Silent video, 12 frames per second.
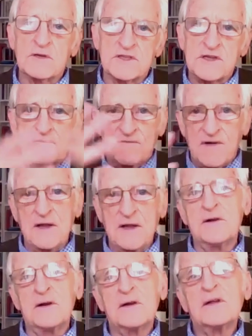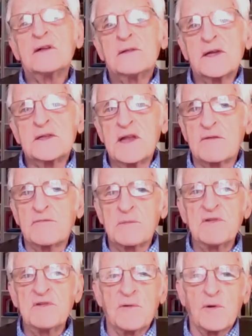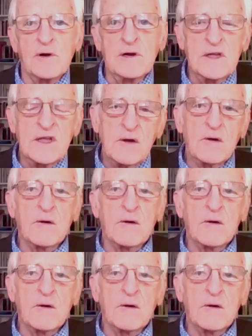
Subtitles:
was on fire like never before,